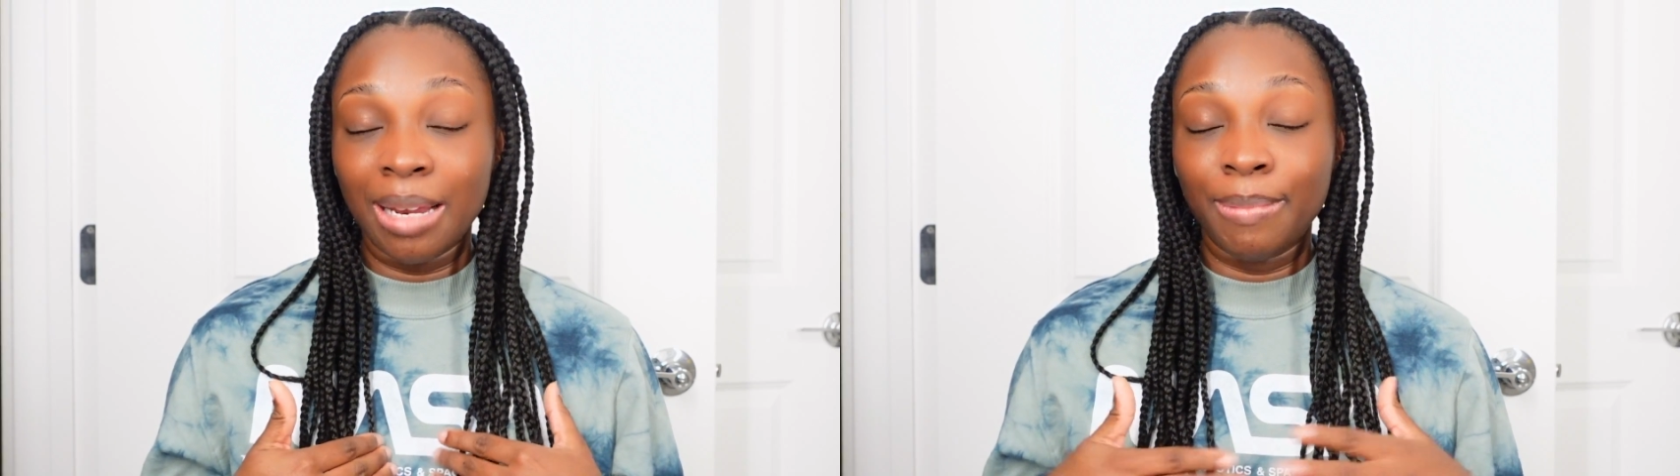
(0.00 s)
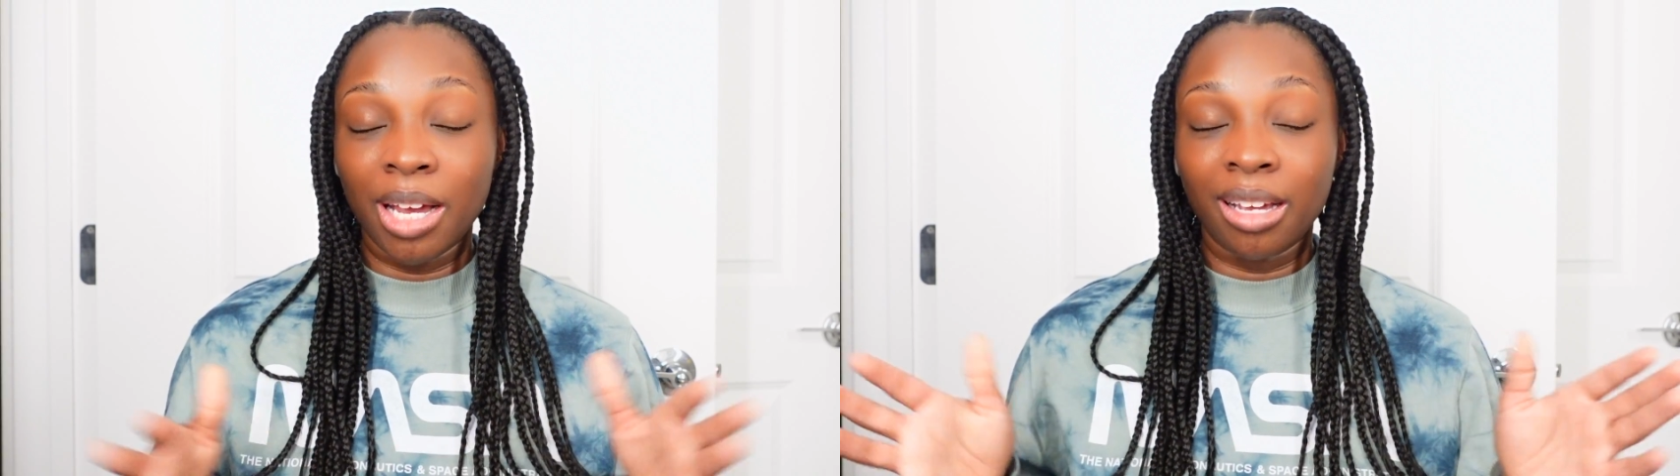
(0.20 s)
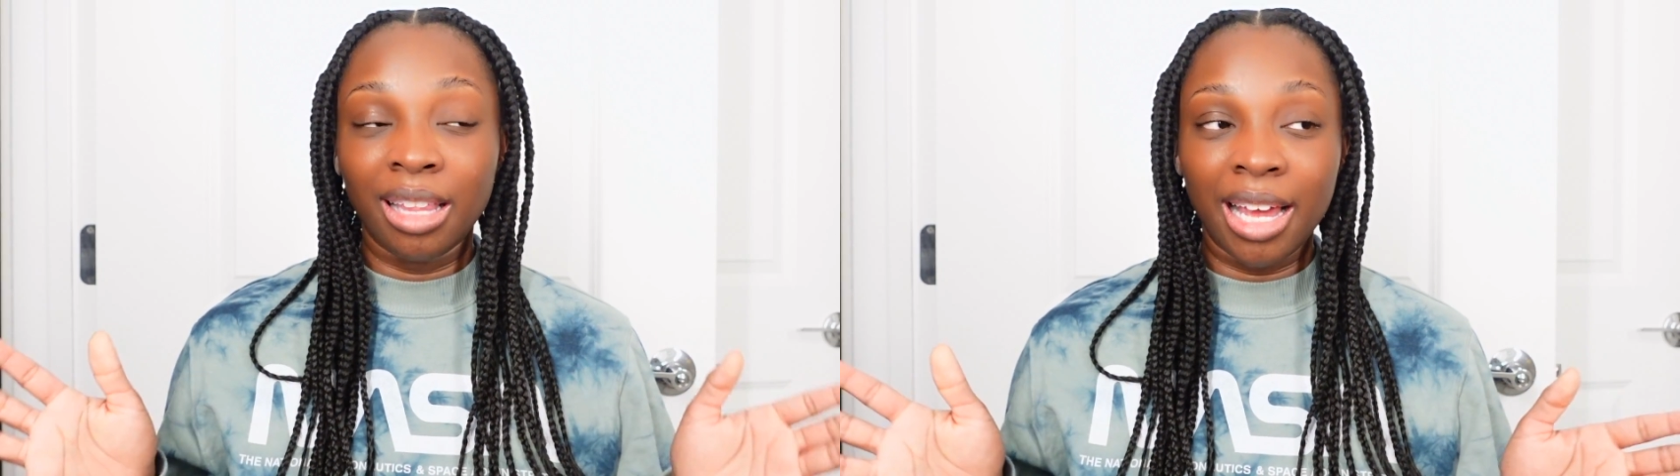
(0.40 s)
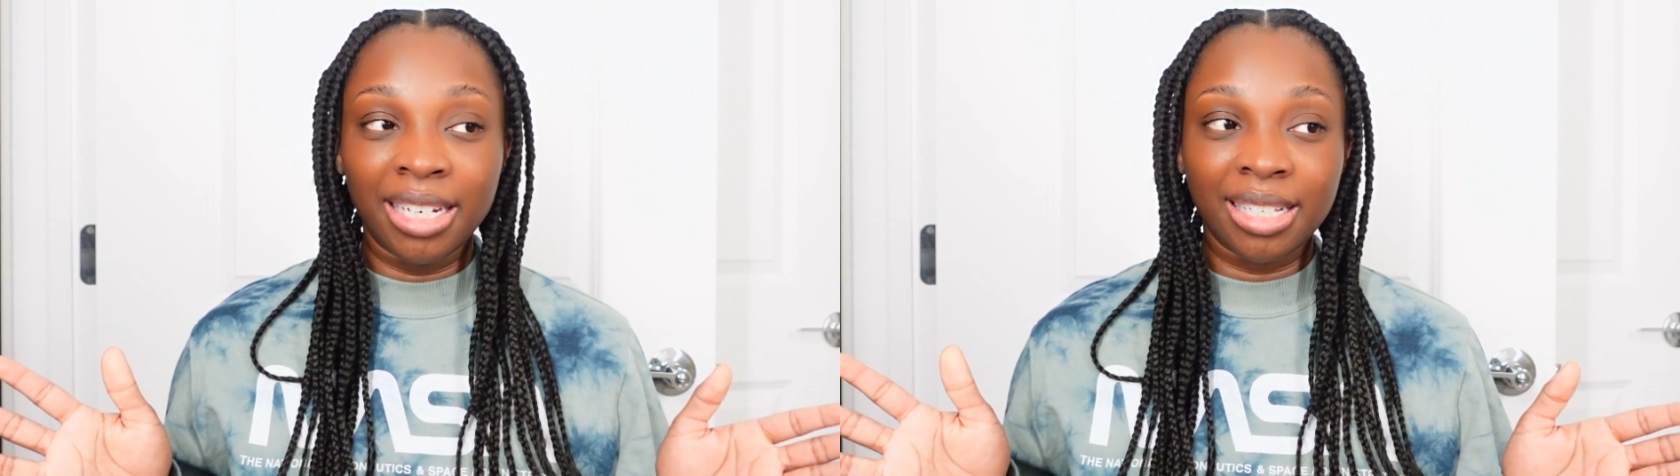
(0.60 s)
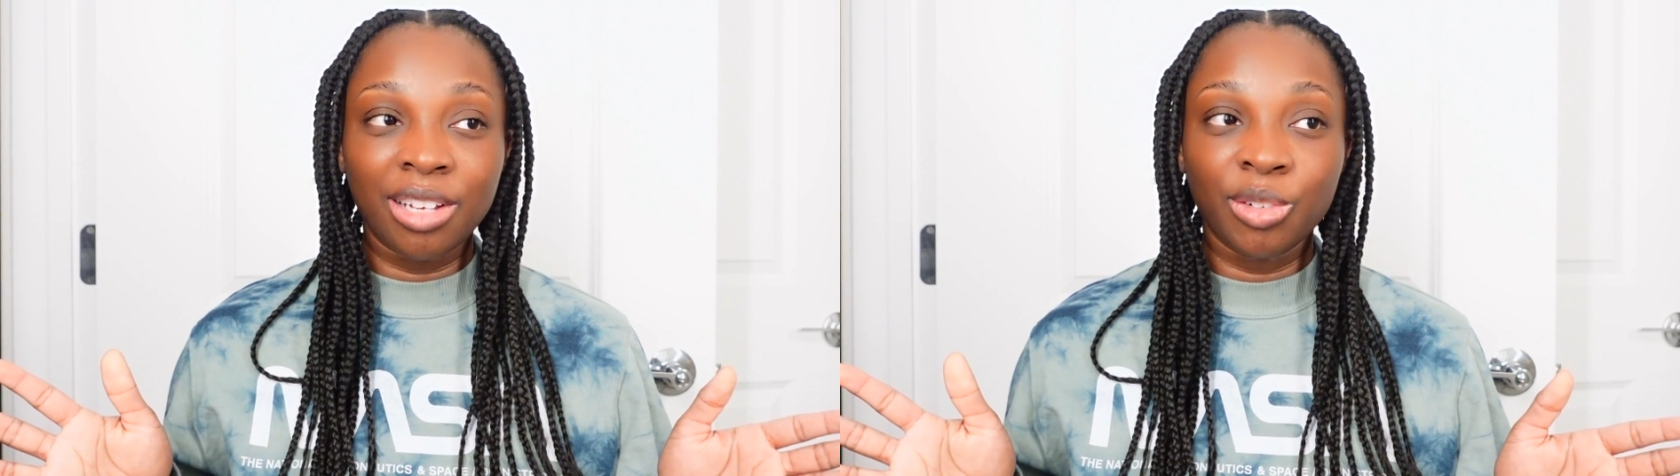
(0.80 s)
I'm not gonna lie, to
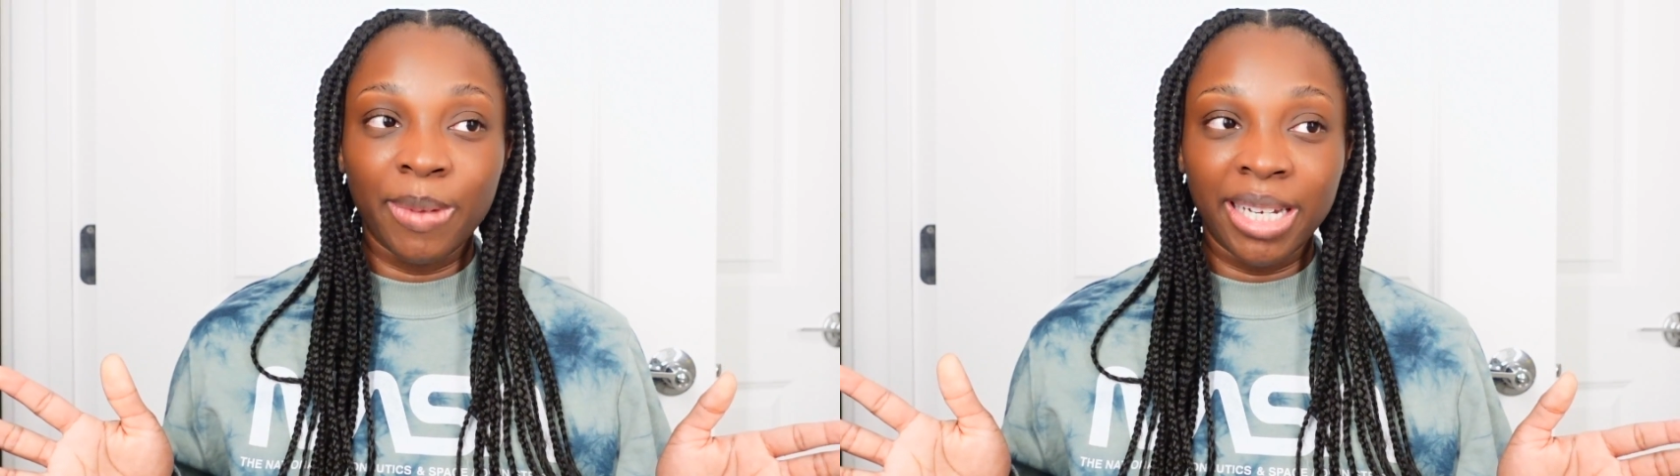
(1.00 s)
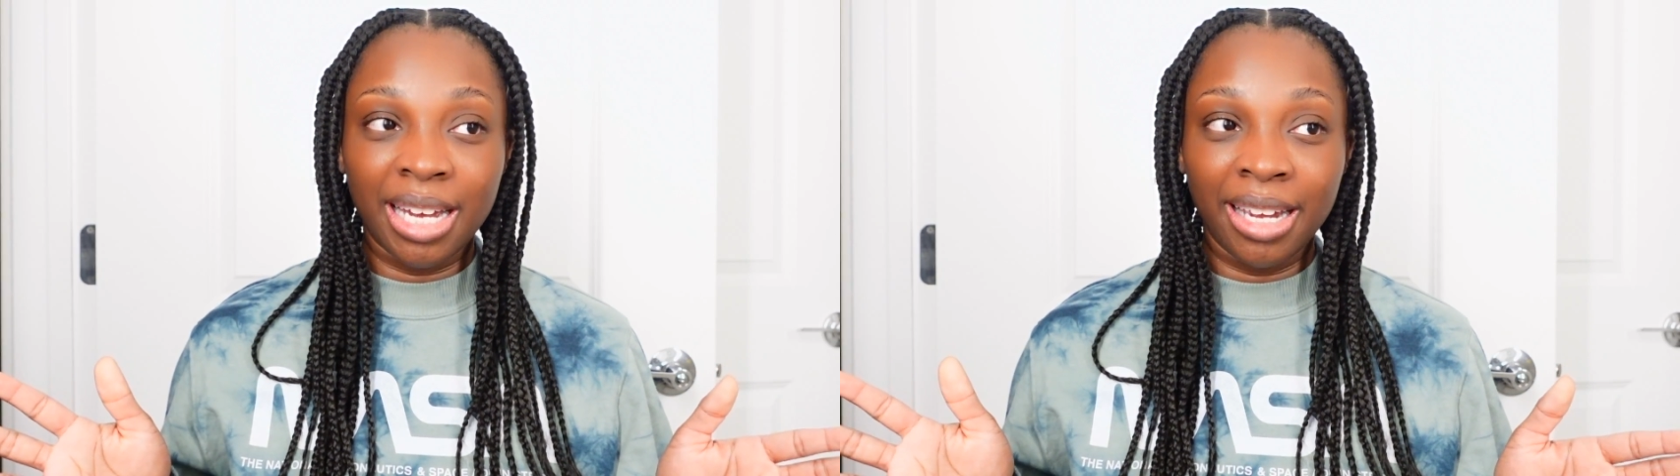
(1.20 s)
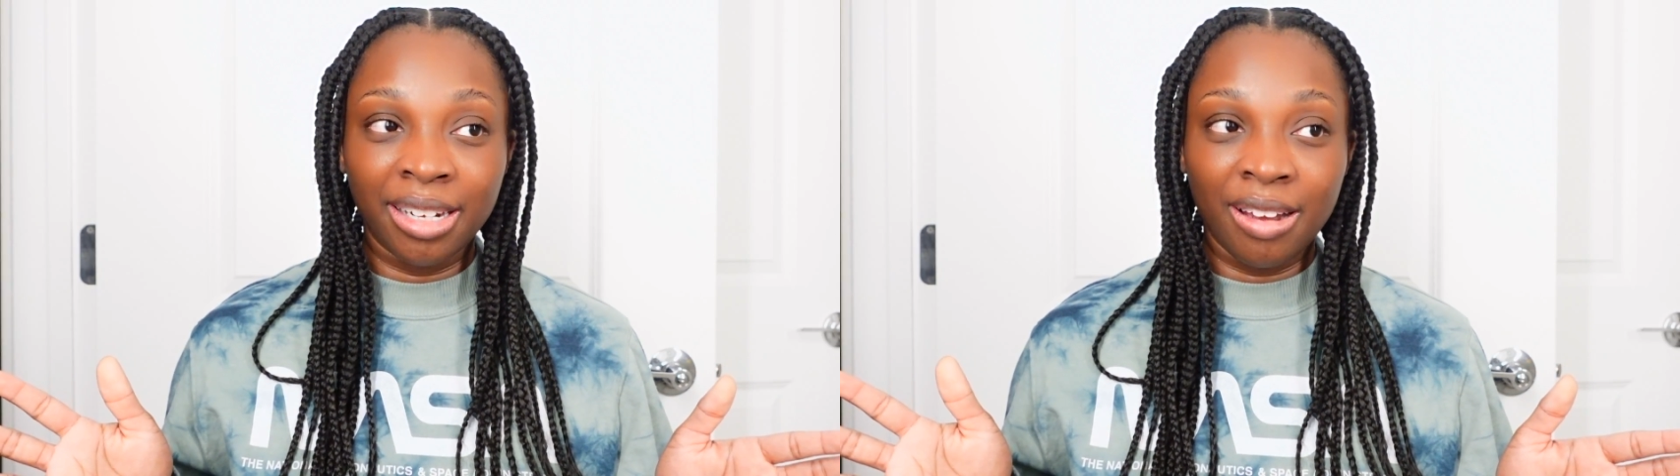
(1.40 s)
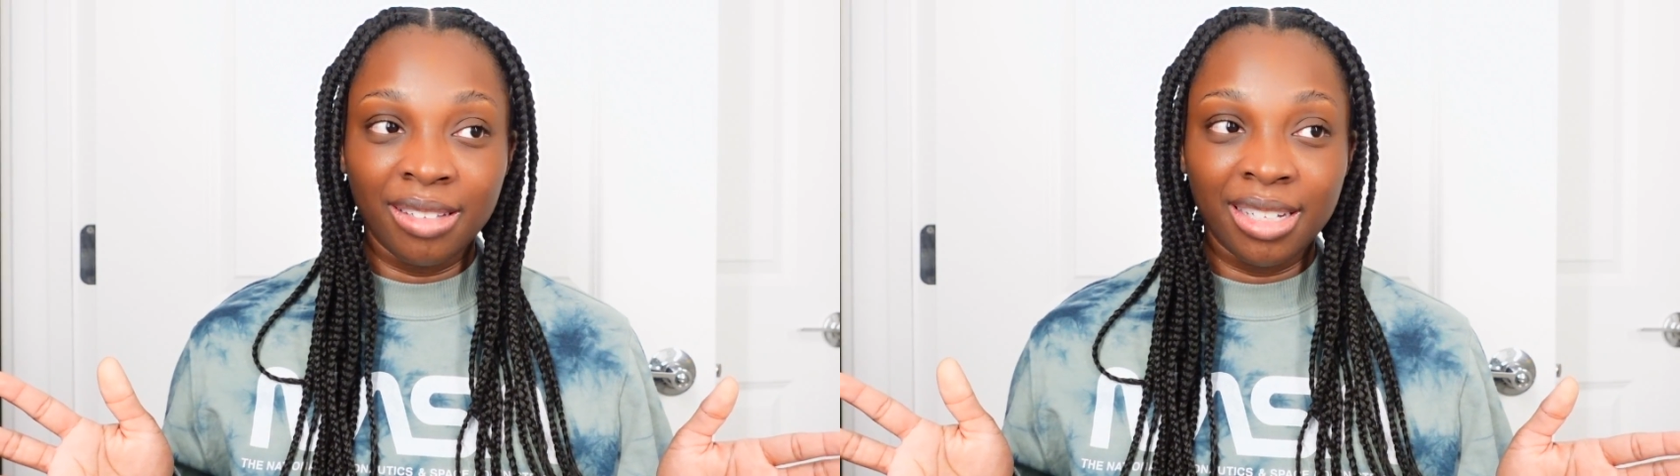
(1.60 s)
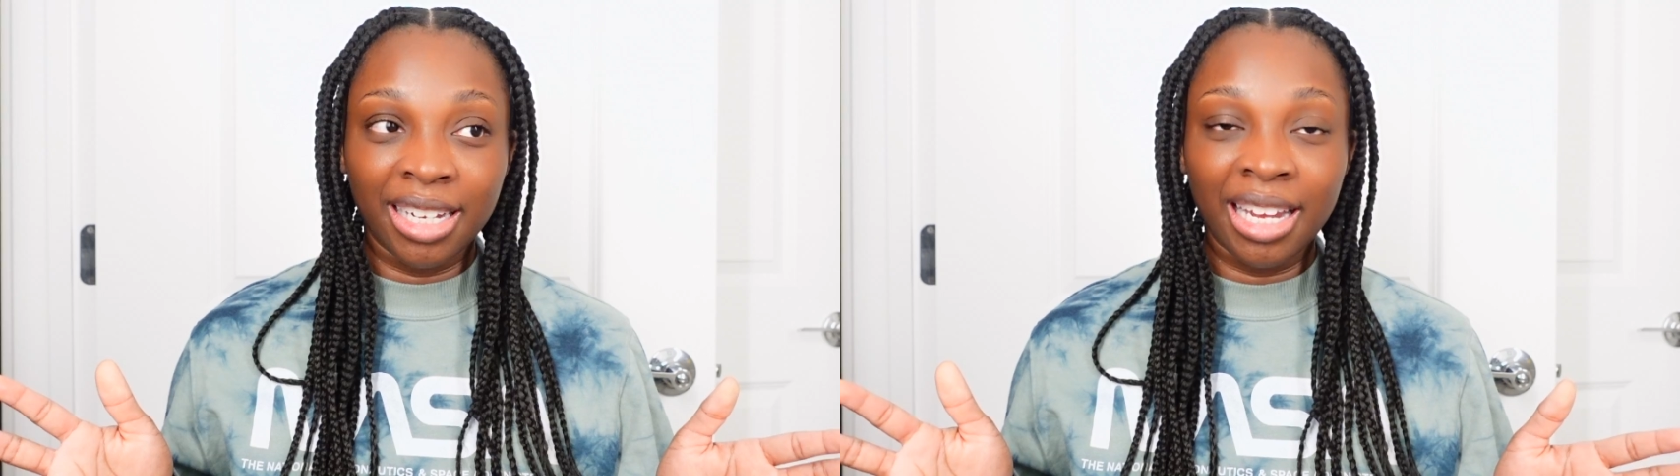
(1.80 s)
schedule my
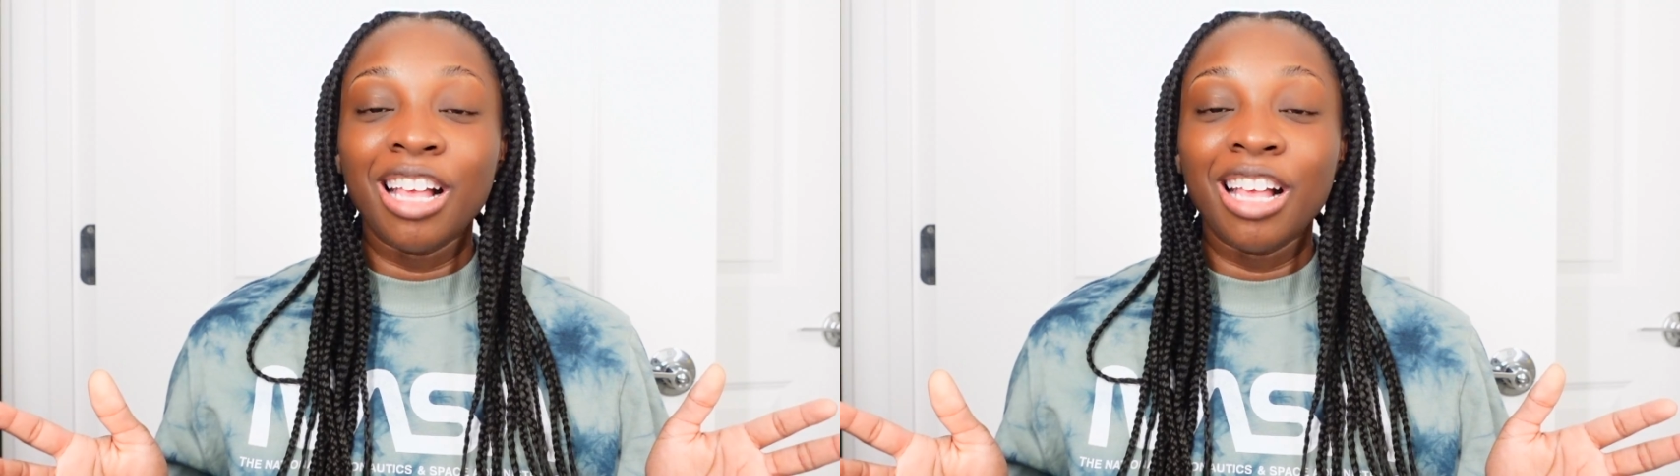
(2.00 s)
diagnostic.